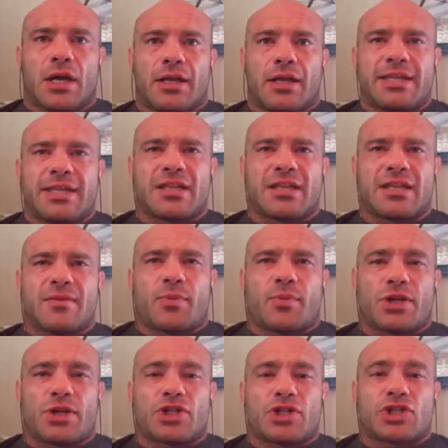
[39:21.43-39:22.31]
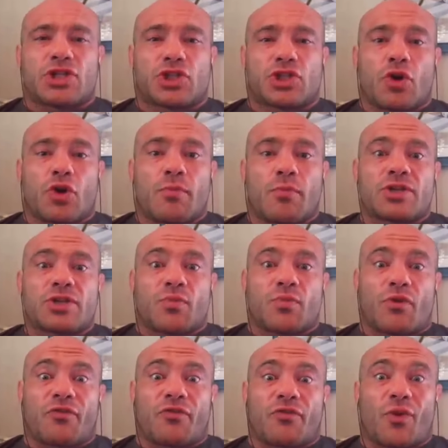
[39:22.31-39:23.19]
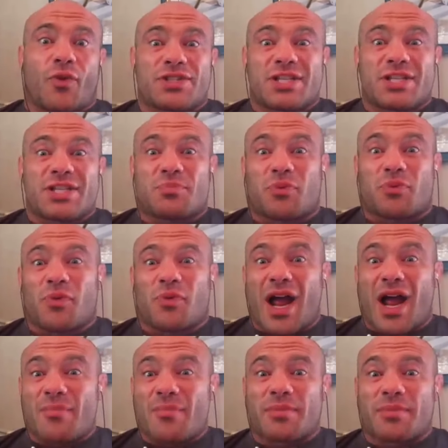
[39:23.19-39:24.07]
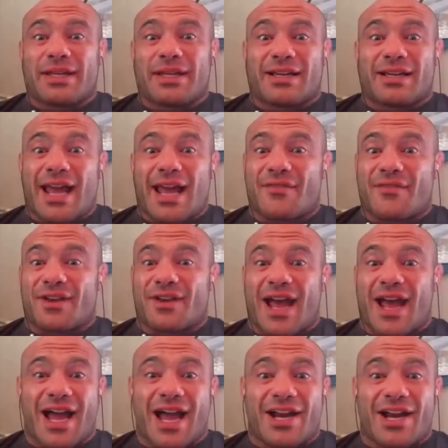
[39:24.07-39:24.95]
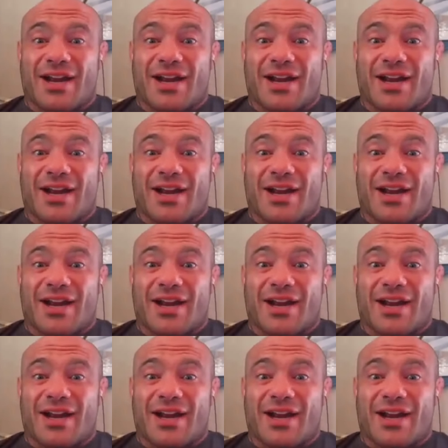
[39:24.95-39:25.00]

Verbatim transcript: He's going to be putting so much more force. He's probably going to have a higher